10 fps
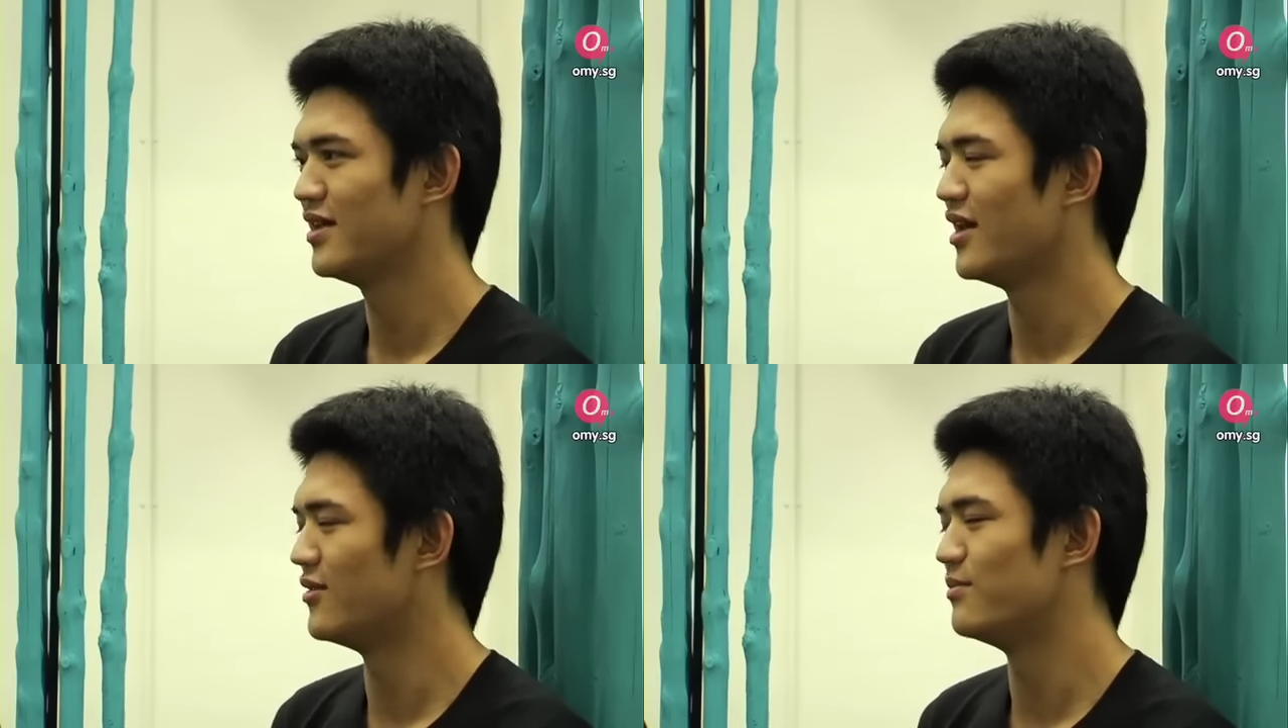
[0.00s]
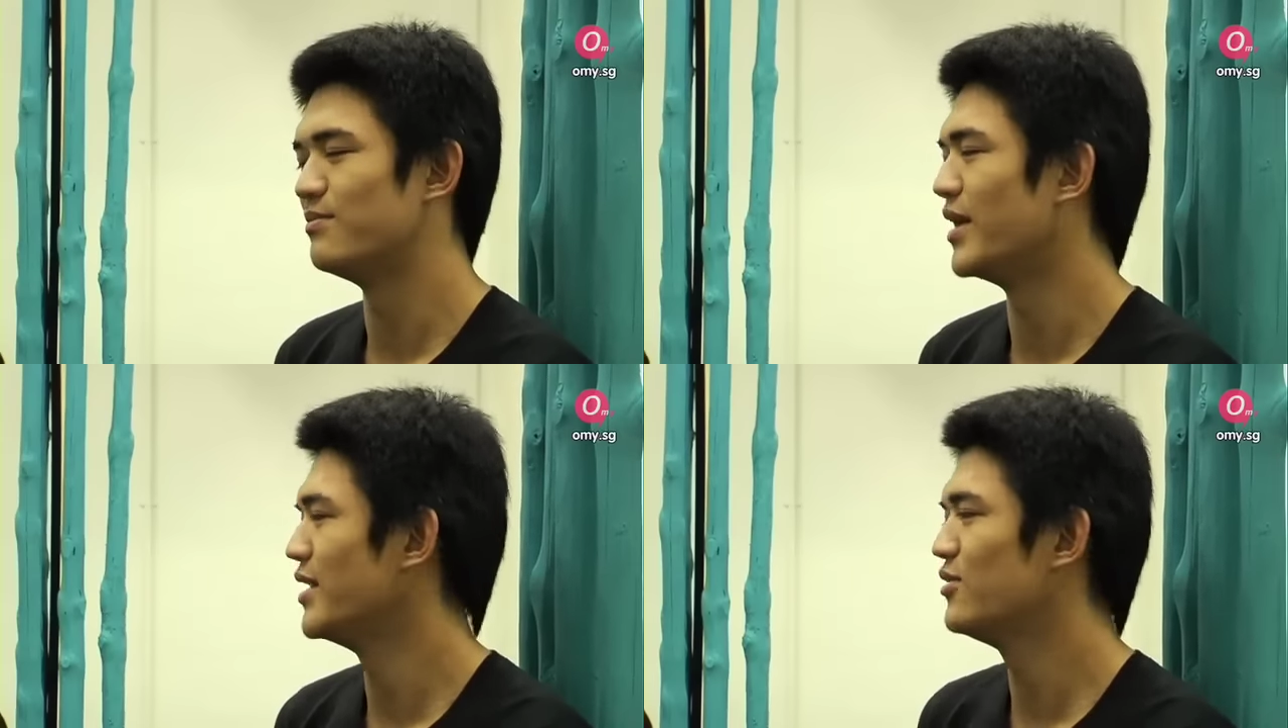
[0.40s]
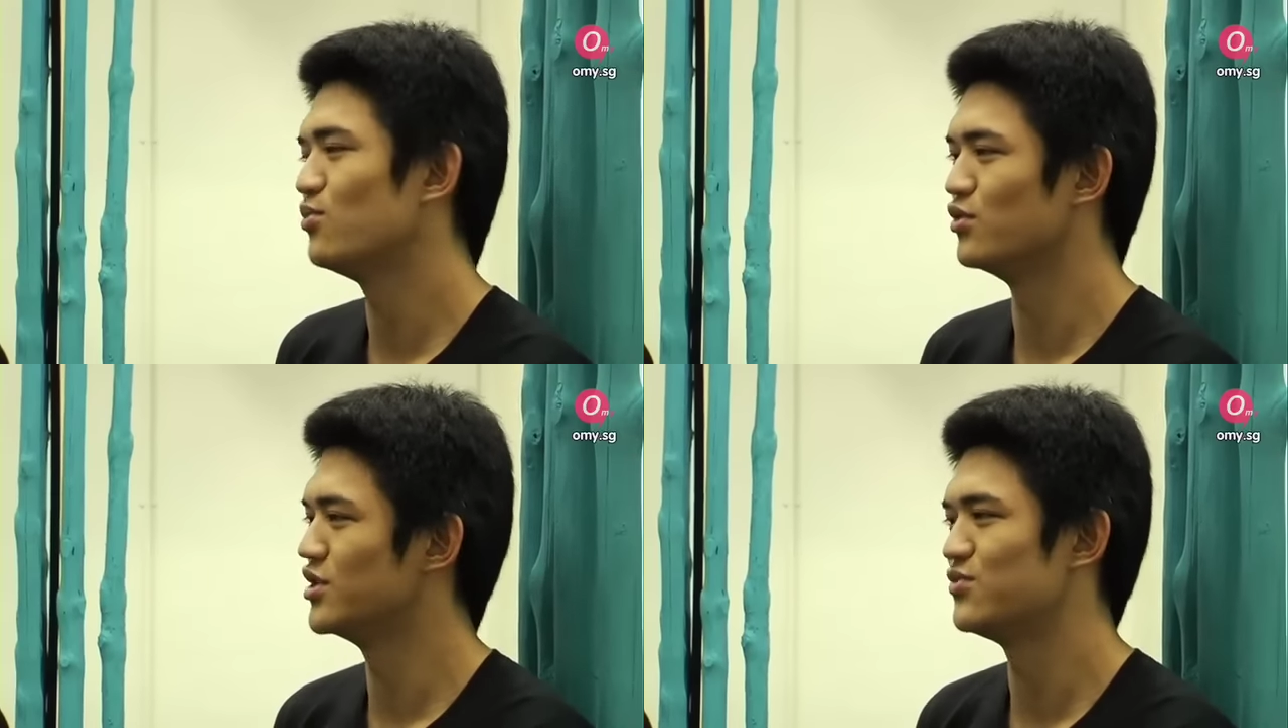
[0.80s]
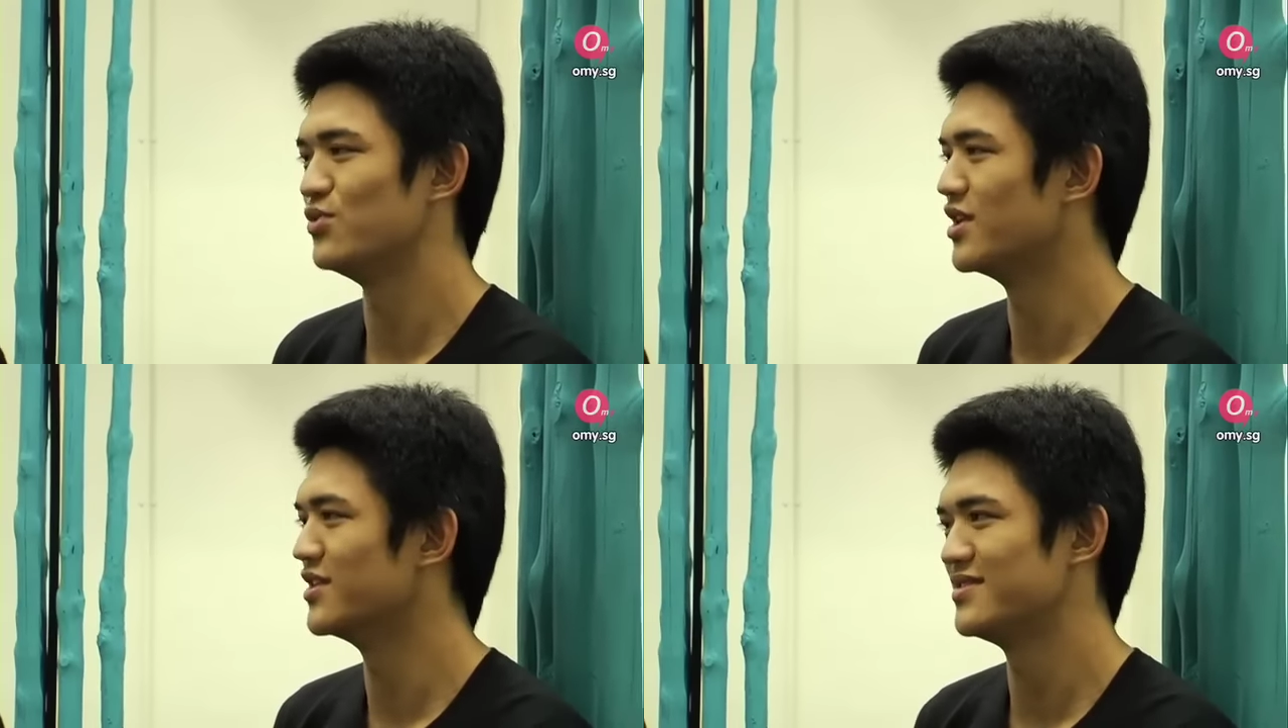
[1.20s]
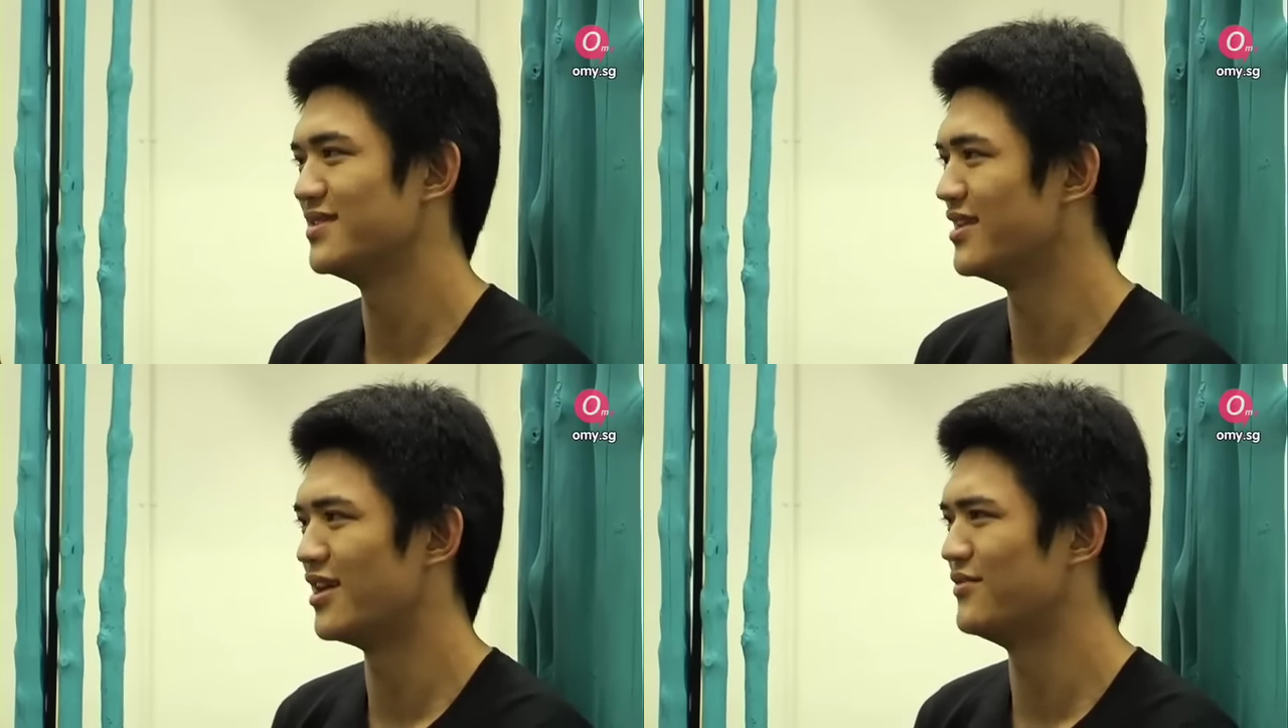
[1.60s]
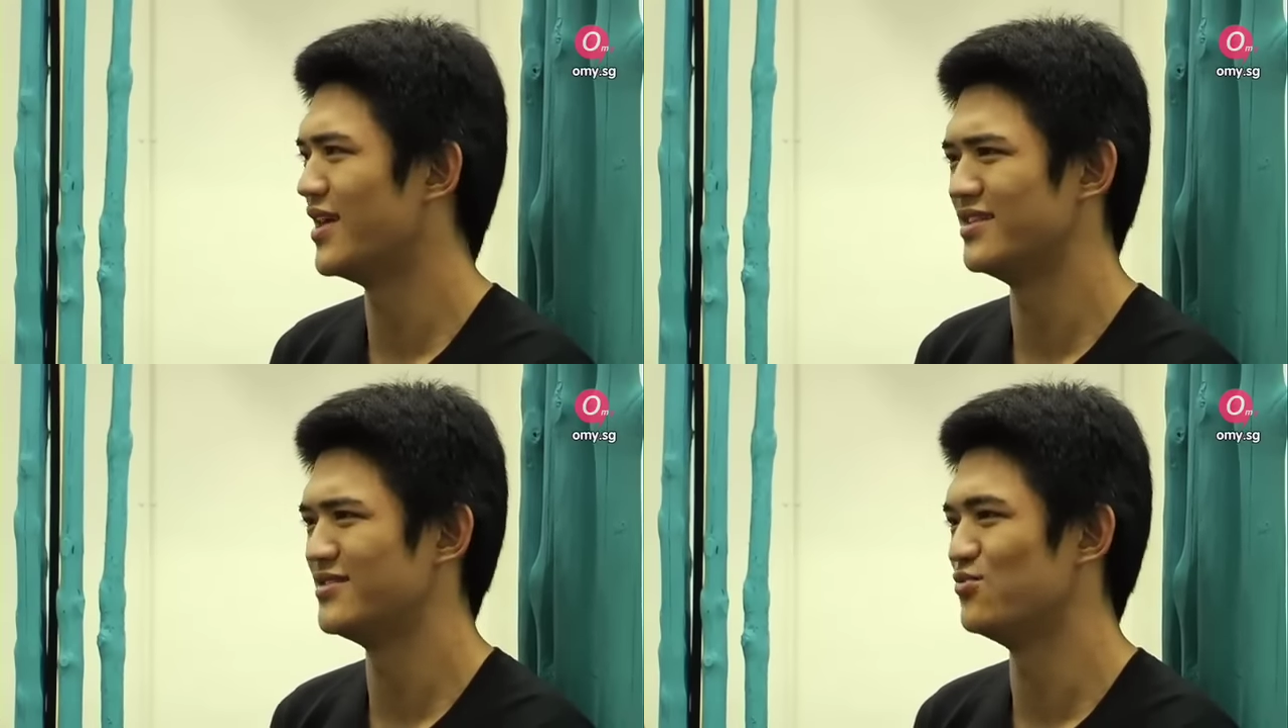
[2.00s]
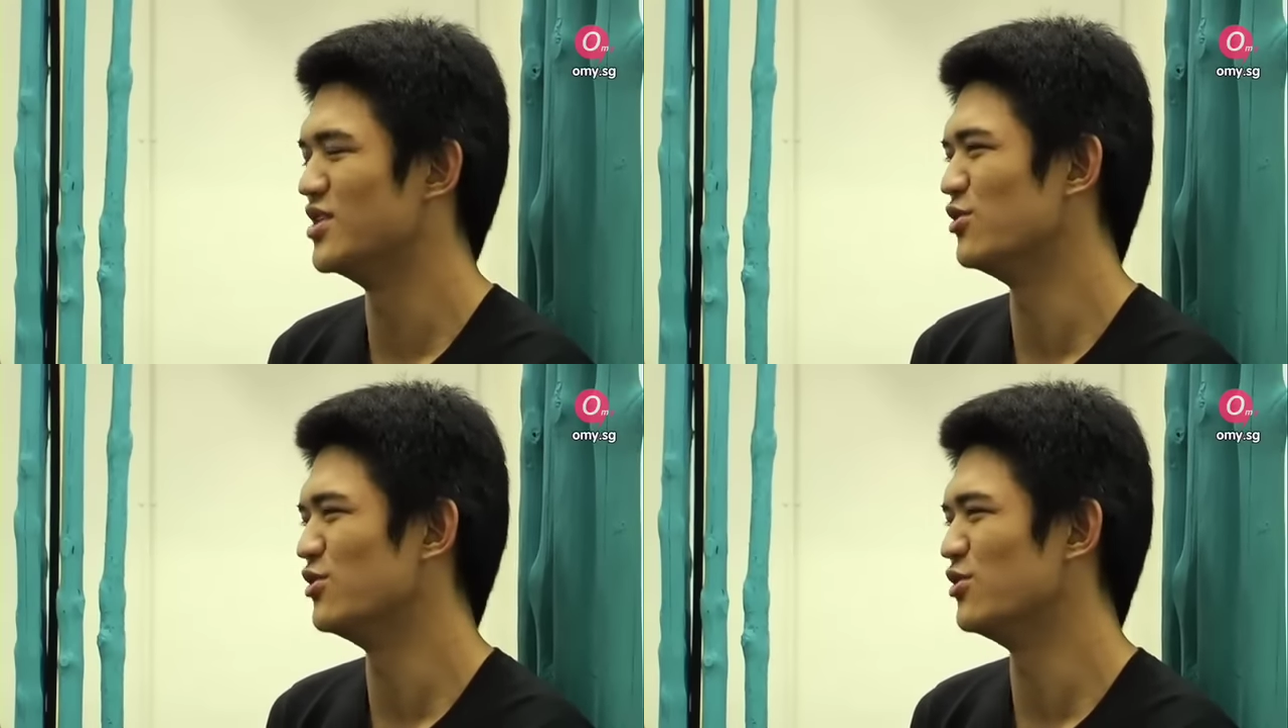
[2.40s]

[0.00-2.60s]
And by then, we'll just rehearse enough that it's really